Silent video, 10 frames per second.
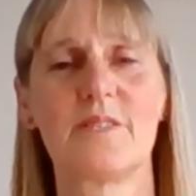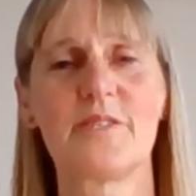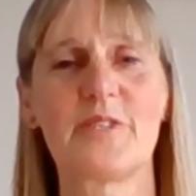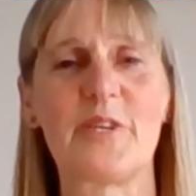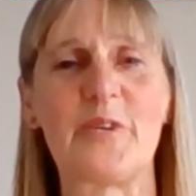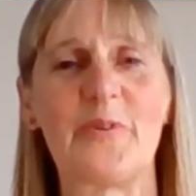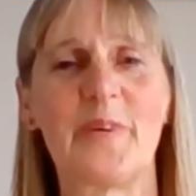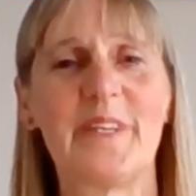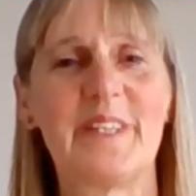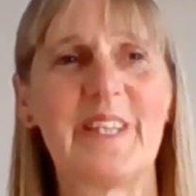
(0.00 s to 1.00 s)
So
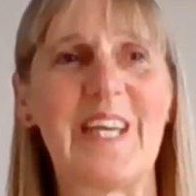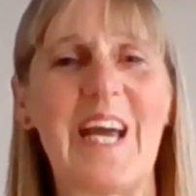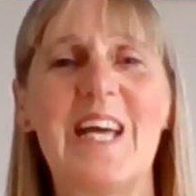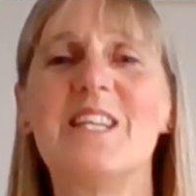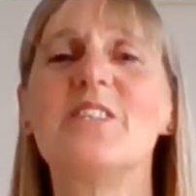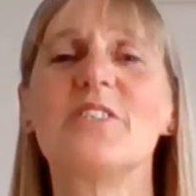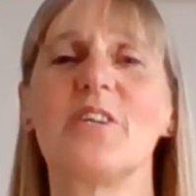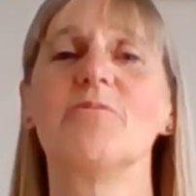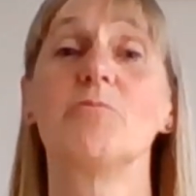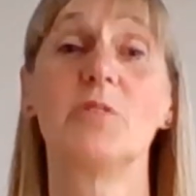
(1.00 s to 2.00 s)
at the end
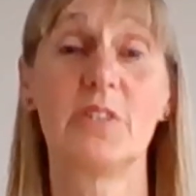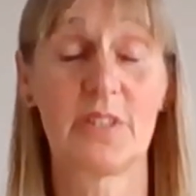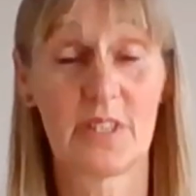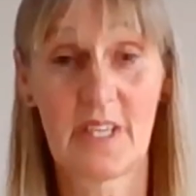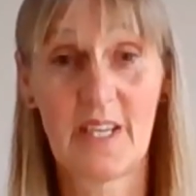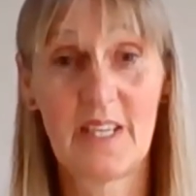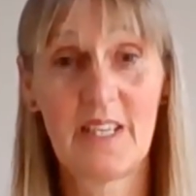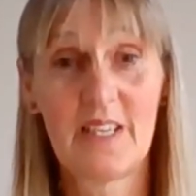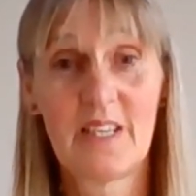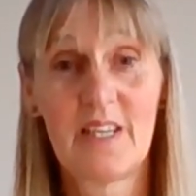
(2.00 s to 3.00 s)
of a work day,
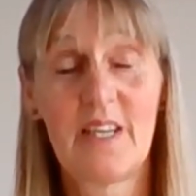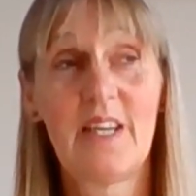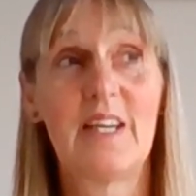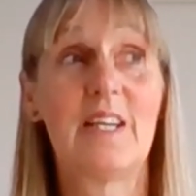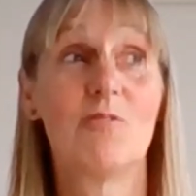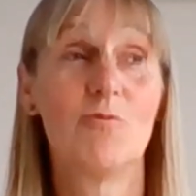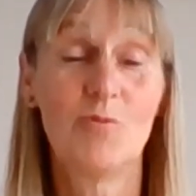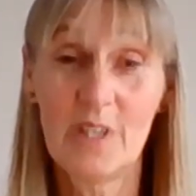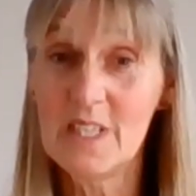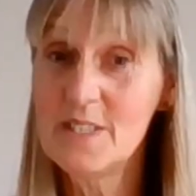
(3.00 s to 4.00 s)
it
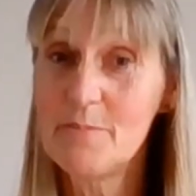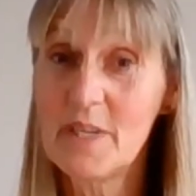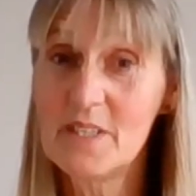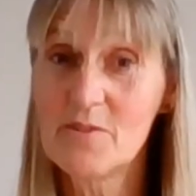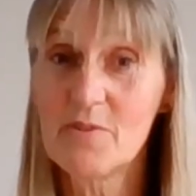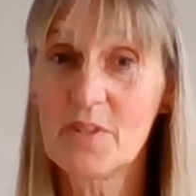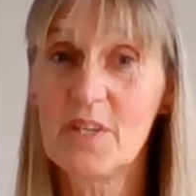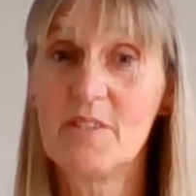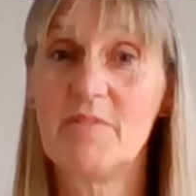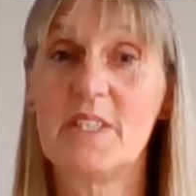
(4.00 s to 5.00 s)
really depends what
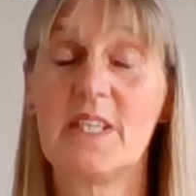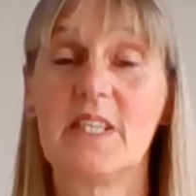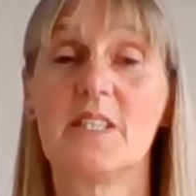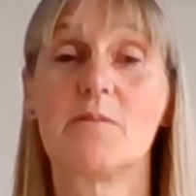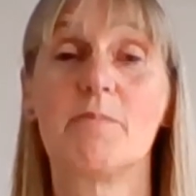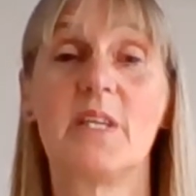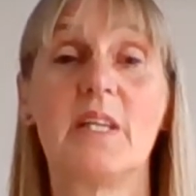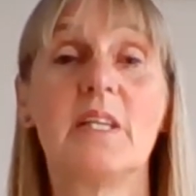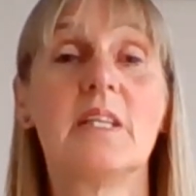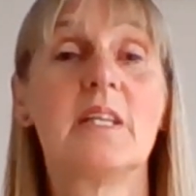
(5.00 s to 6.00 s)
kind of a day it's
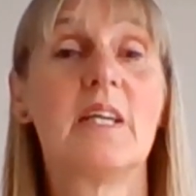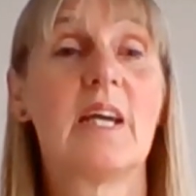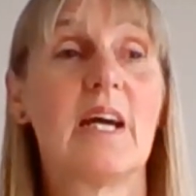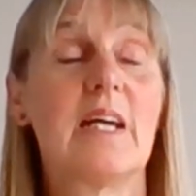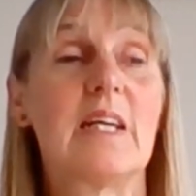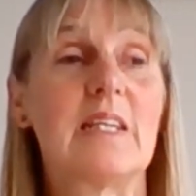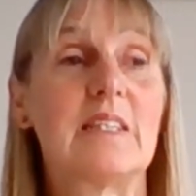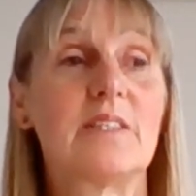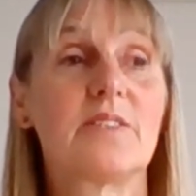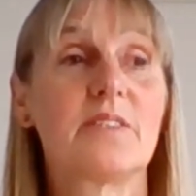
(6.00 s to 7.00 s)
been.
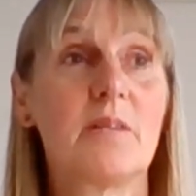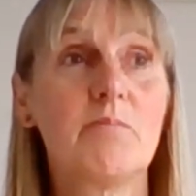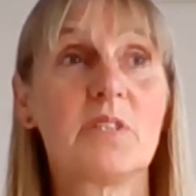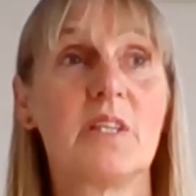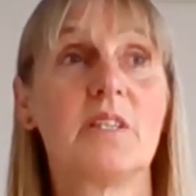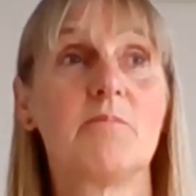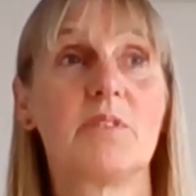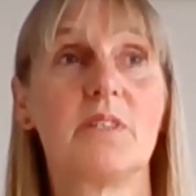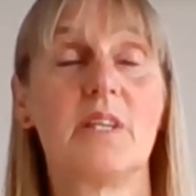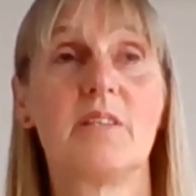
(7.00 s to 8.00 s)
And sometimes
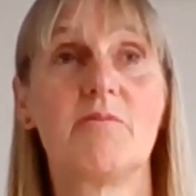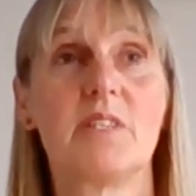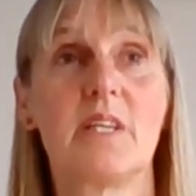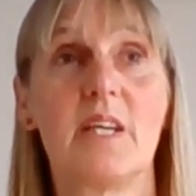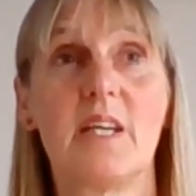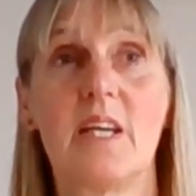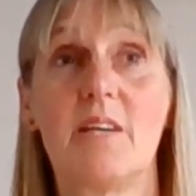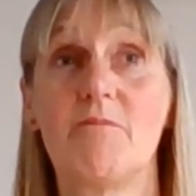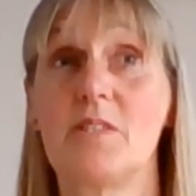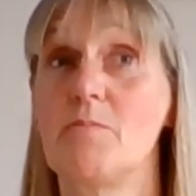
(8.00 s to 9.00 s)
at the end of a day,
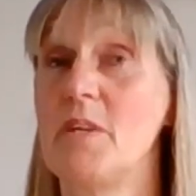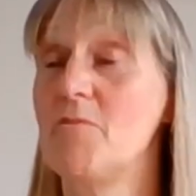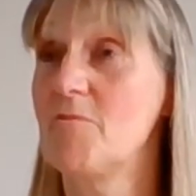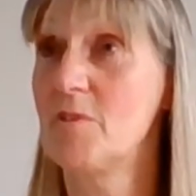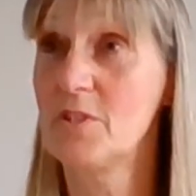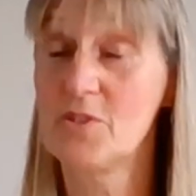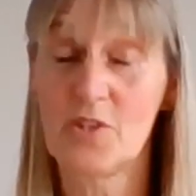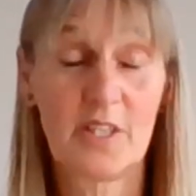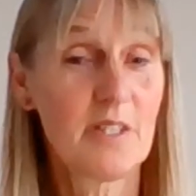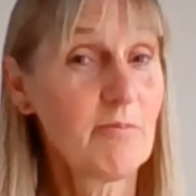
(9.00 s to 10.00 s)
if it's been
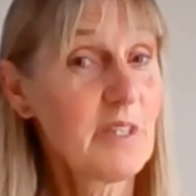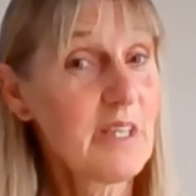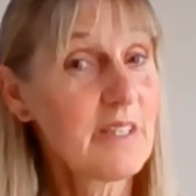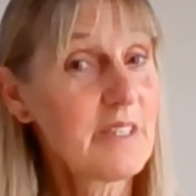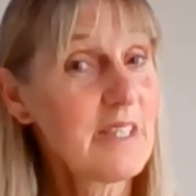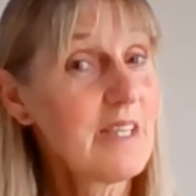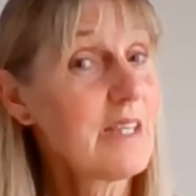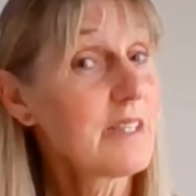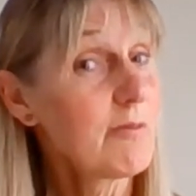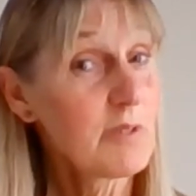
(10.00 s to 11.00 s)
frustrating with the IT
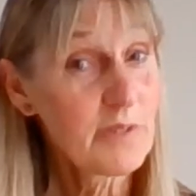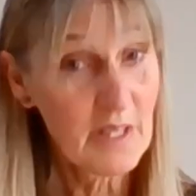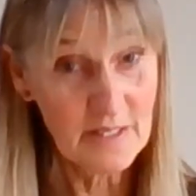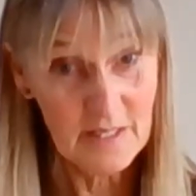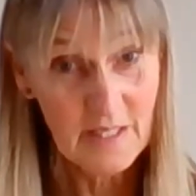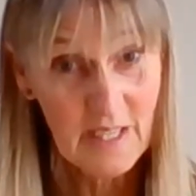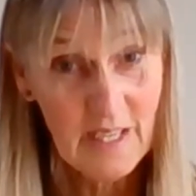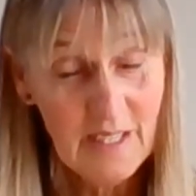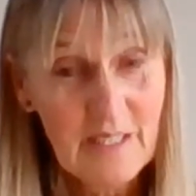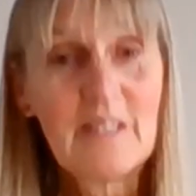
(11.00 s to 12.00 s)
like it was yesterday,